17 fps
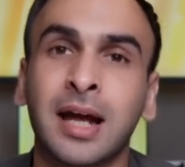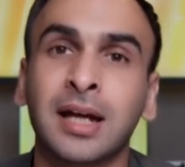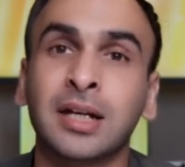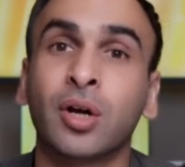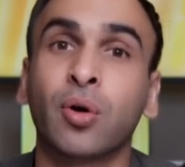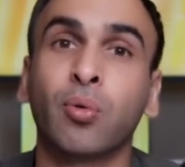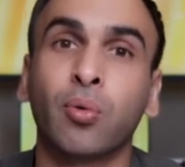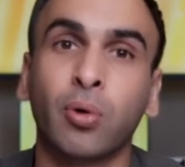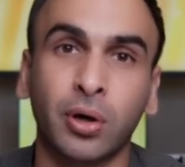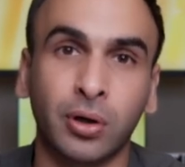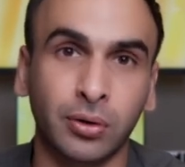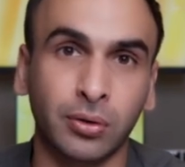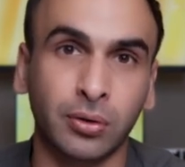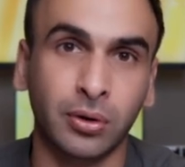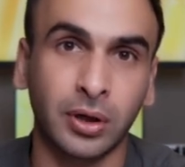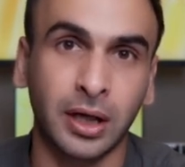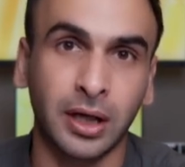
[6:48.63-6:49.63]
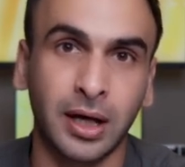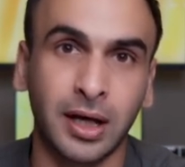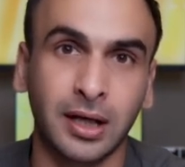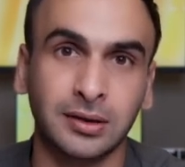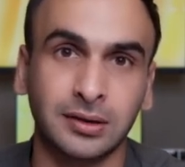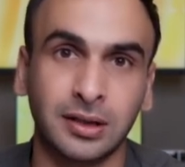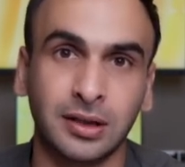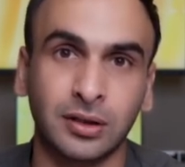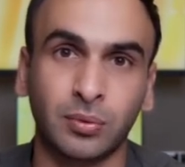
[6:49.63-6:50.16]
and your work
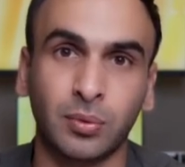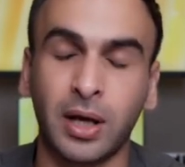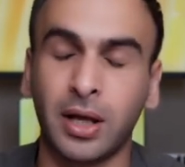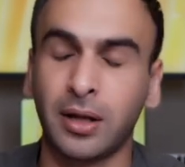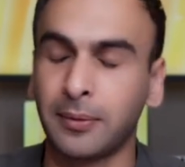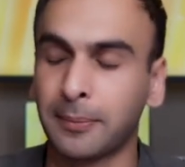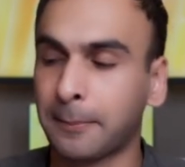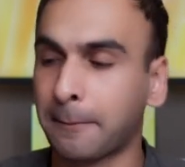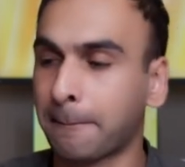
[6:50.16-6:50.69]
organized as well.